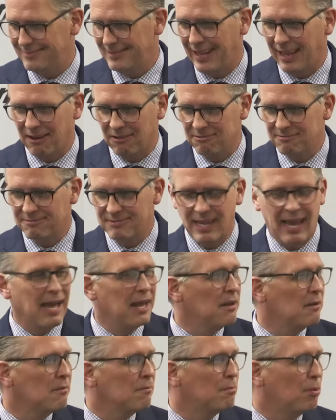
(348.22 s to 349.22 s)
you know,
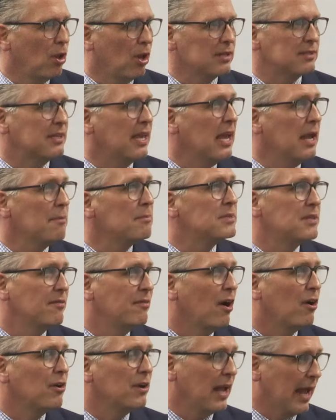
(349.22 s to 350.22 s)
10 plus games have
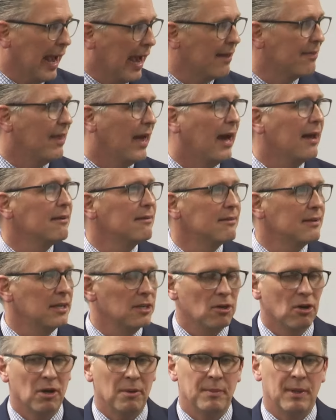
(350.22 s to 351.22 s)
already had that. You
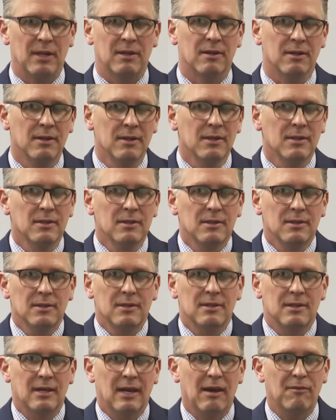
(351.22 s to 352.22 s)
know, I mean,
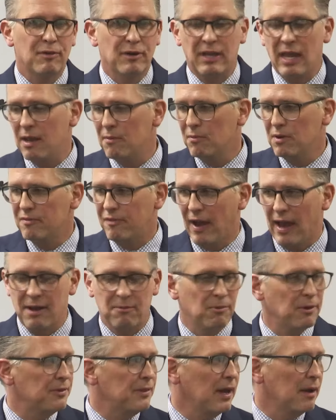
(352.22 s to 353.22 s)
every game we've
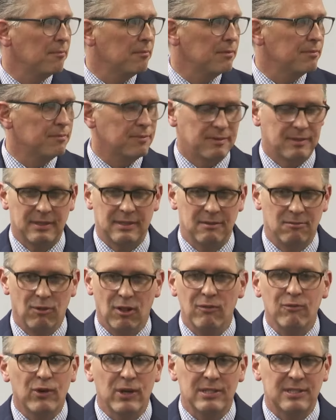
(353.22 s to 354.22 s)
had with them
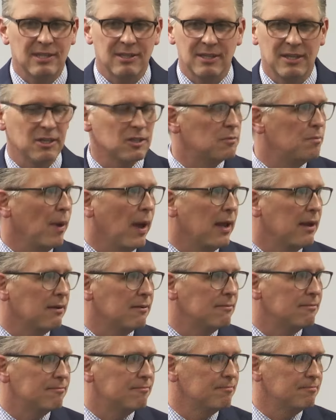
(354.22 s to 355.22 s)
recently has
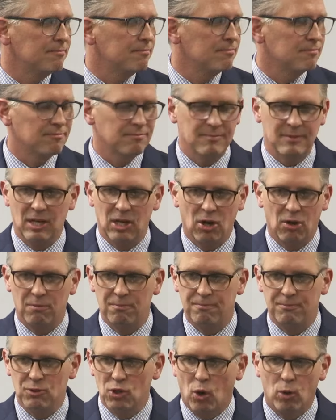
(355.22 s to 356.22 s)
been, you know,
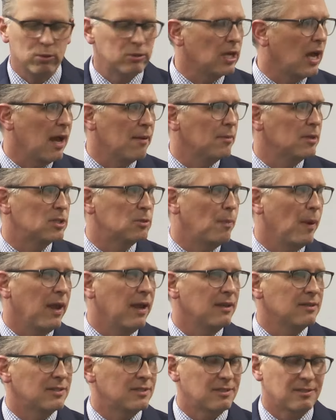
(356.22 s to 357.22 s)
no time and
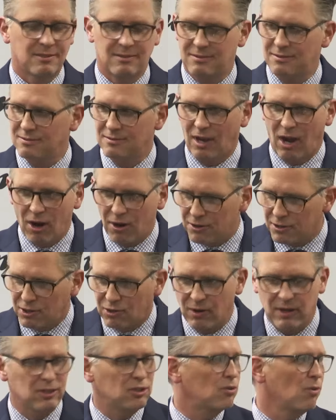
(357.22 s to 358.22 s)
space, hard to
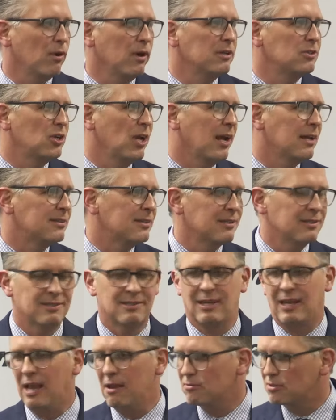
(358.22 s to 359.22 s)
create scoring chances.
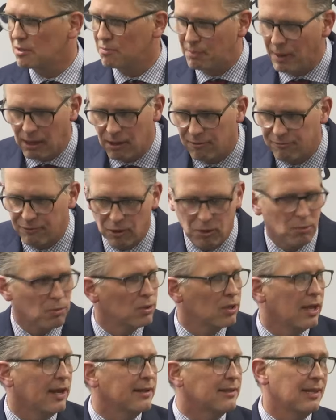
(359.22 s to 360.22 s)
The games with Belleville were
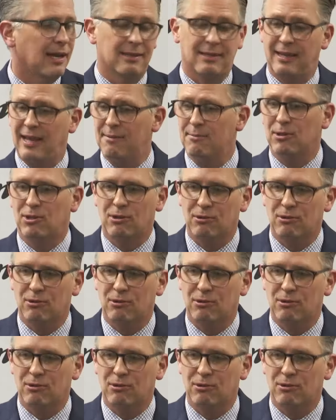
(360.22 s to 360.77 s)
like that. The game with